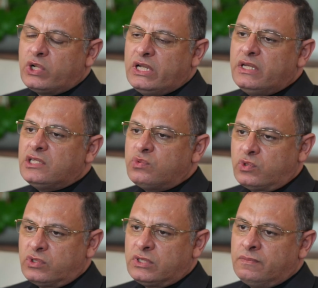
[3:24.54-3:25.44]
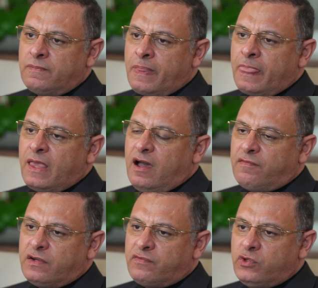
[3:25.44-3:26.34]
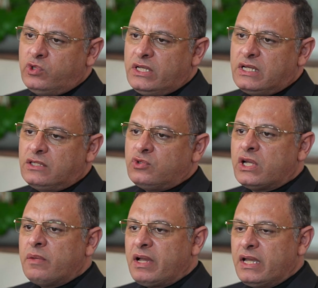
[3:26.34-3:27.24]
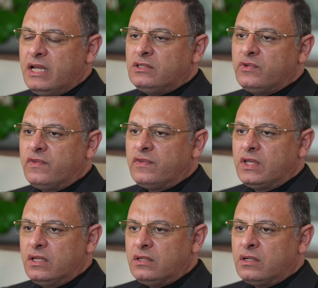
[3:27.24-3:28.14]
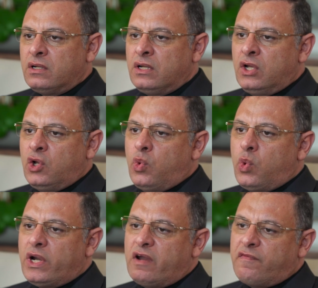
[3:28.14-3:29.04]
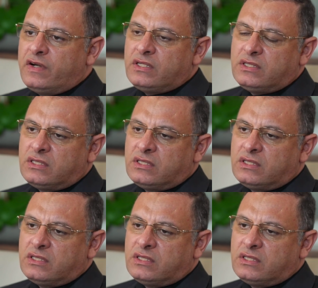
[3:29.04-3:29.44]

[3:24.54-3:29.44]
clean his wound. After a few days, I took him again to the theater, where a first